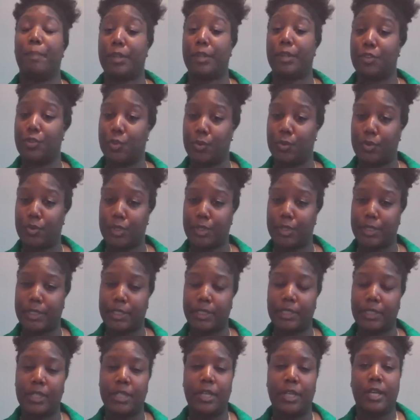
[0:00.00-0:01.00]

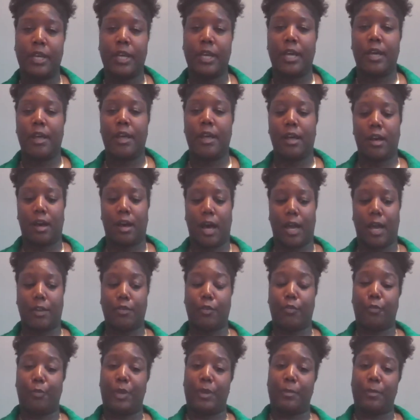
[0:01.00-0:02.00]
mentoring. I
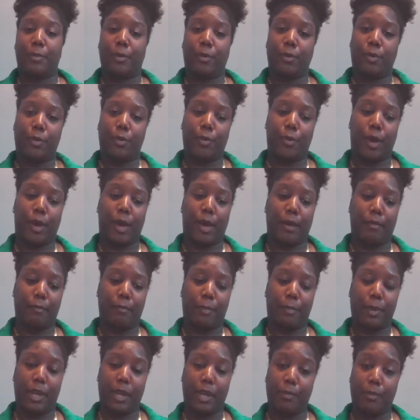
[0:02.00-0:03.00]
know people who
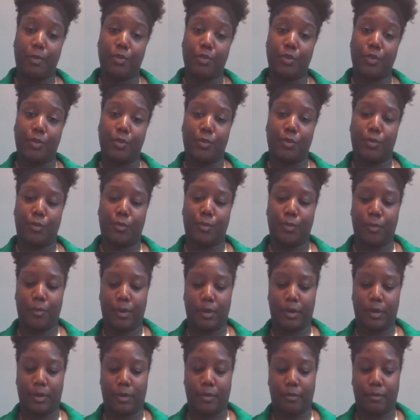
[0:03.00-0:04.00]
have been able to
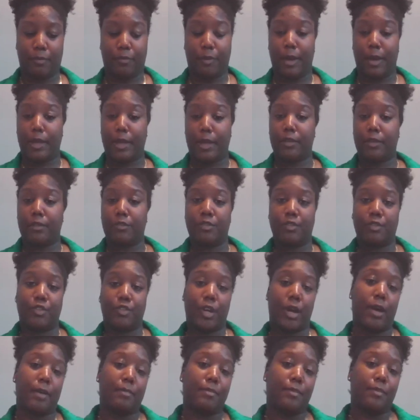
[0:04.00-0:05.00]
find
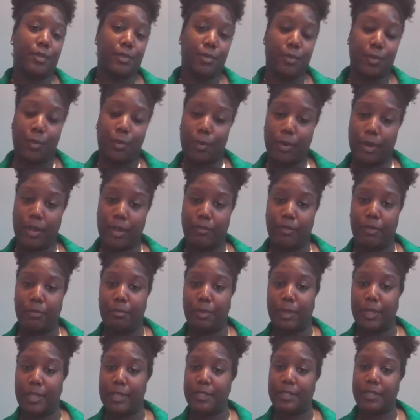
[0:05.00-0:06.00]
jobs or
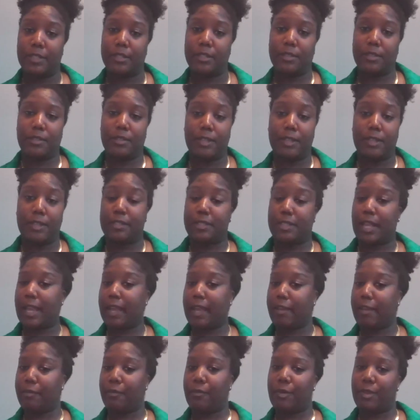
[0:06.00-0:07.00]
even places to
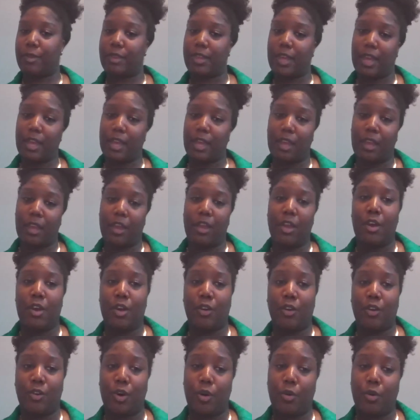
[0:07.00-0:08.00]
stay when they
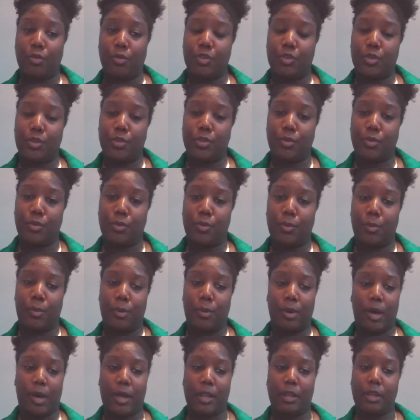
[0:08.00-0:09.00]
go
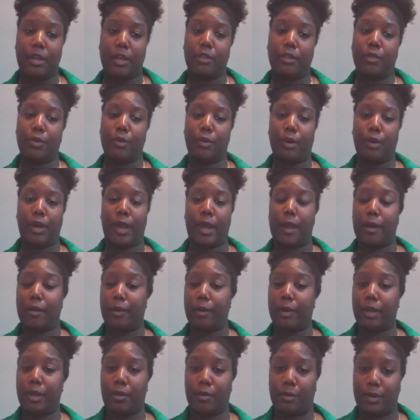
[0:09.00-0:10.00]
to another
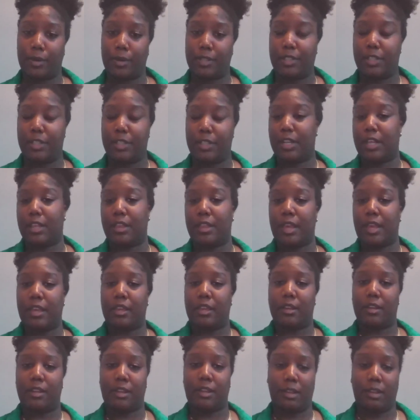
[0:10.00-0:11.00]
area or city.
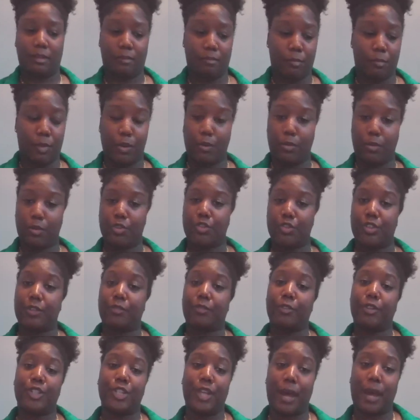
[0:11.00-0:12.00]
They can, there's
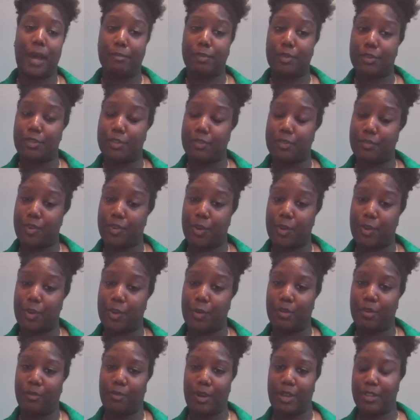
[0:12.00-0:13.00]
different chapters of
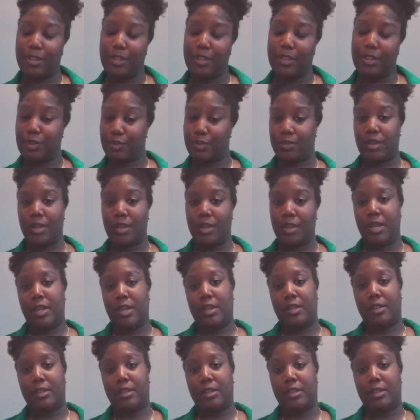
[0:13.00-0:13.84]
NOMA, right? There's